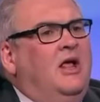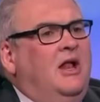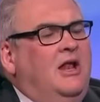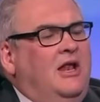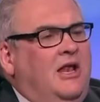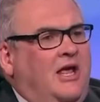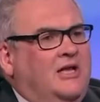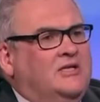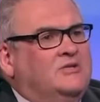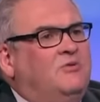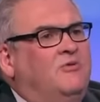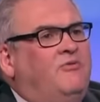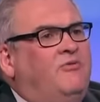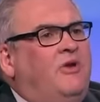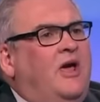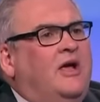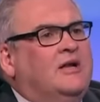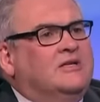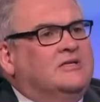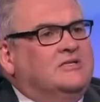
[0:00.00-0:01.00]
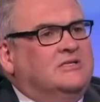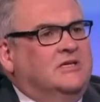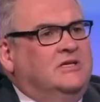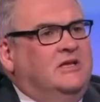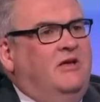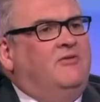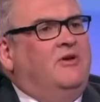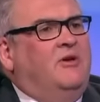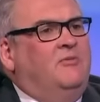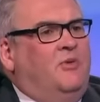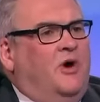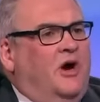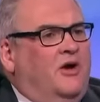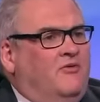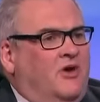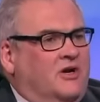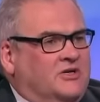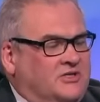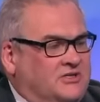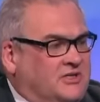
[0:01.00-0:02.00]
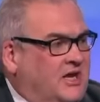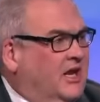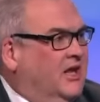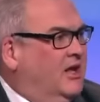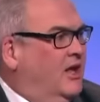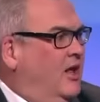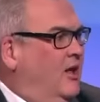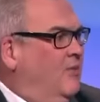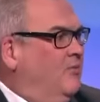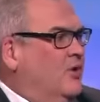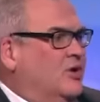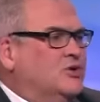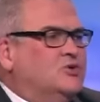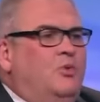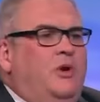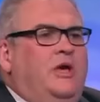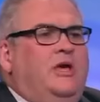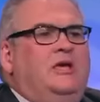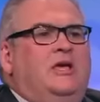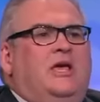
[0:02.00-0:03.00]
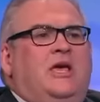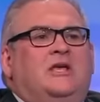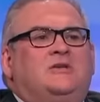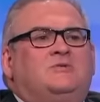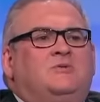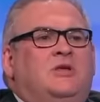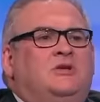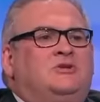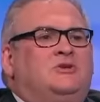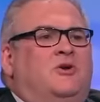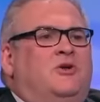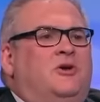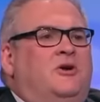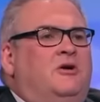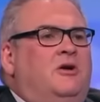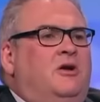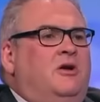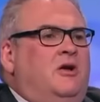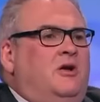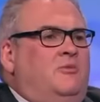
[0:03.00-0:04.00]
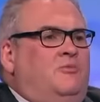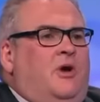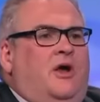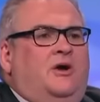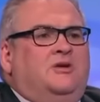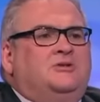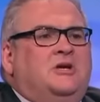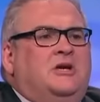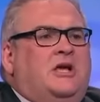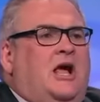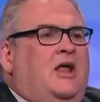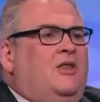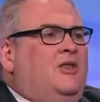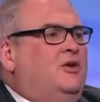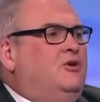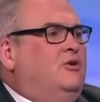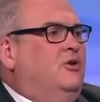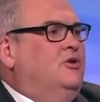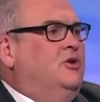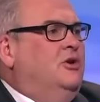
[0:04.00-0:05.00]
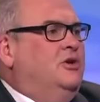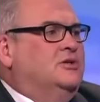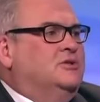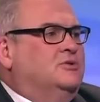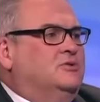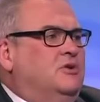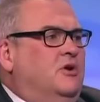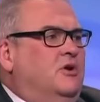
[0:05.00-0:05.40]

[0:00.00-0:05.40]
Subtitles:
let's reflect a significant part of our society, because we engage with each other, Protestant, Catholic, Unionist,